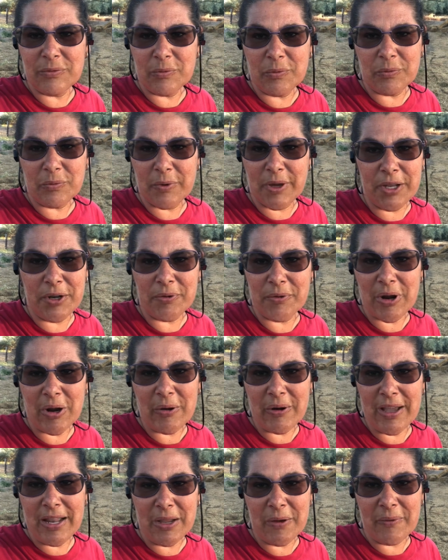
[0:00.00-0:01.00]

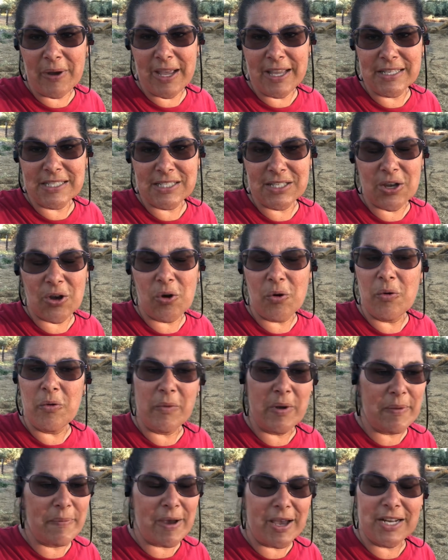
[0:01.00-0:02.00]
windrow anyway, so
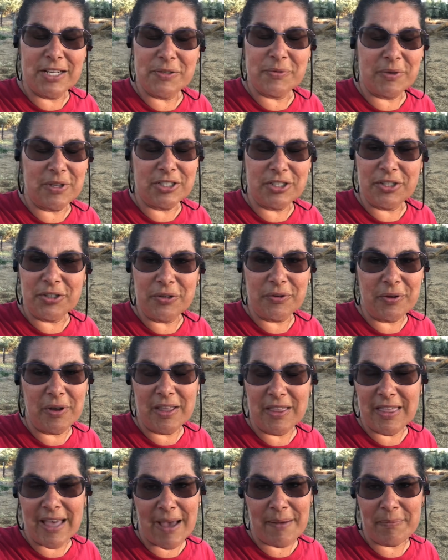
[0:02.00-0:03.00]
we might as well do
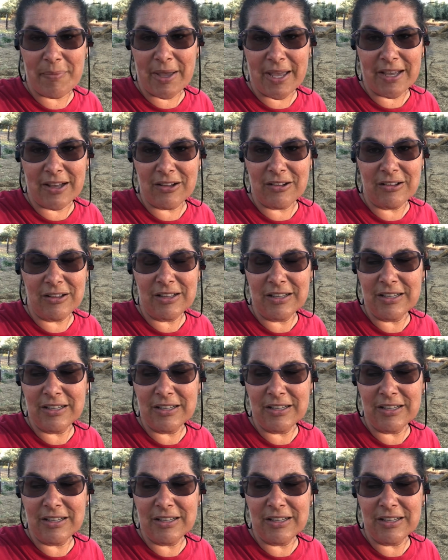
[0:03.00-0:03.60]
that bale,